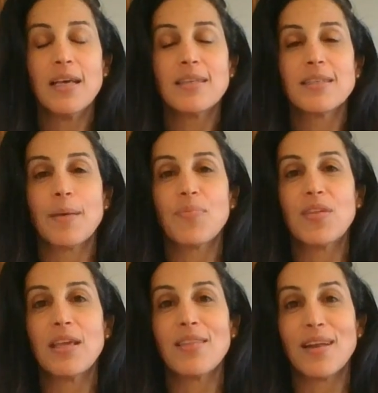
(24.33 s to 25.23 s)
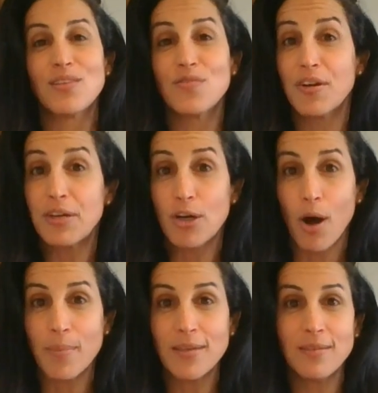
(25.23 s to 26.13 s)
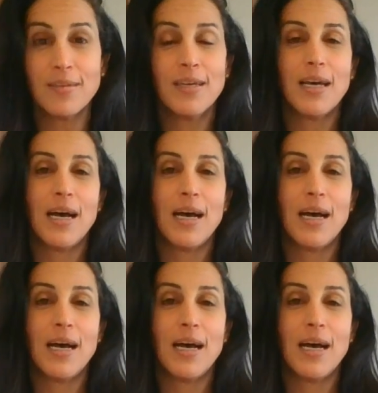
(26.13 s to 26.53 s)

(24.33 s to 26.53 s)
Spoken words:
Something that is very common.